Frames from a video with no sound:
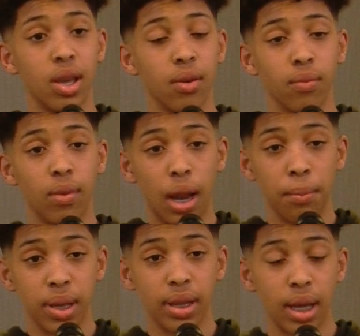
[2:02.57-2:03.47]
And I
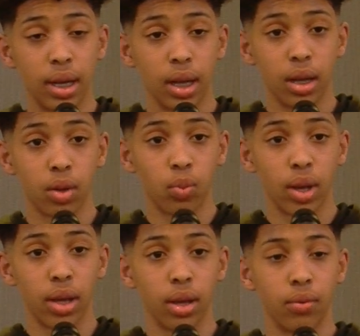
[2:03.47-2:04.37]
mean that in a good
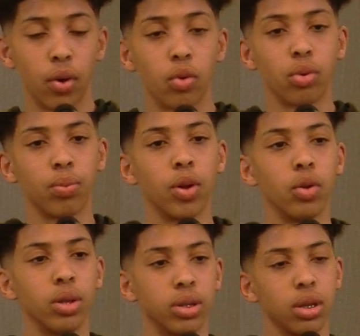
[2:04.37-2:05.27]
way,
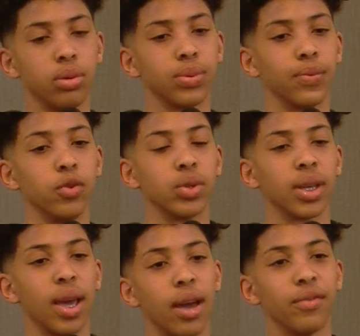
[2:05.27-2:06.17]
vulnerable in terms of
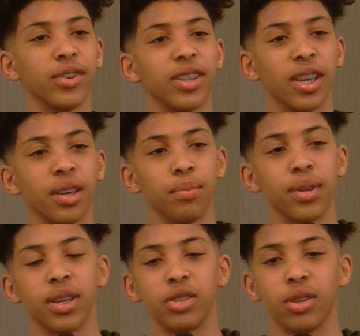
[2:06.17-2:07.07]
losing everything
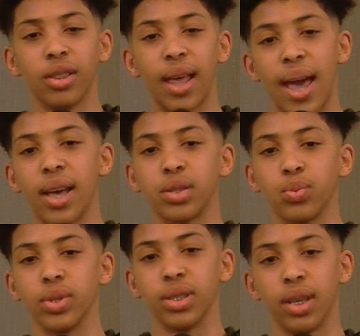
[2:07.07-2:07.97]
because your
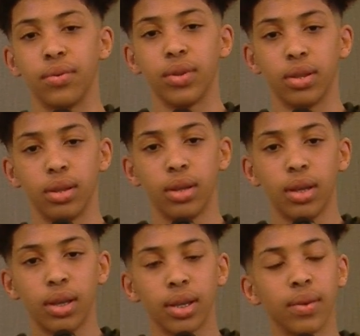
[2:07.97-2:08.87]
last was given
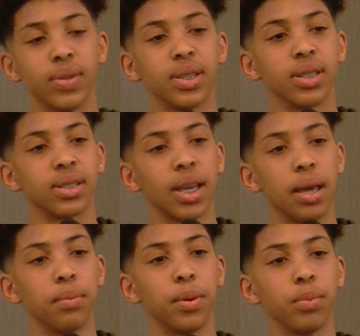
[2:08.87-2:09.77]
to the
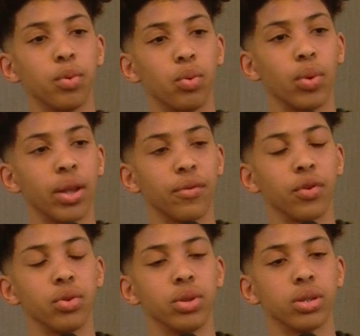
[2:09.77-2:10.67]
same people who waited for
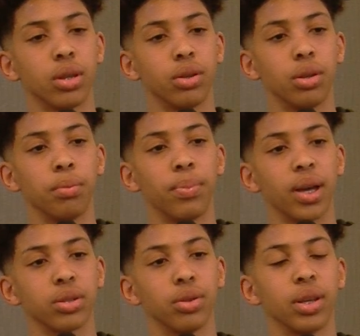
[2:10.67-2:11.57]
you to turn their
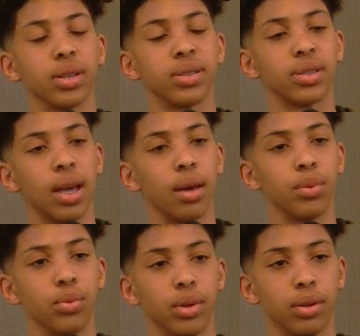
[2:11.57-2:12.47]
back so they could stab
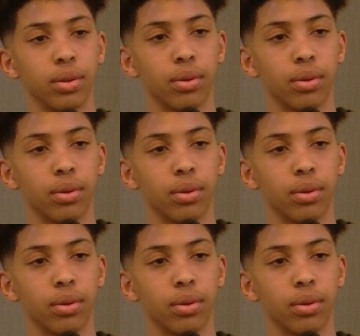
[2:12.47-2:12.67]
you in it.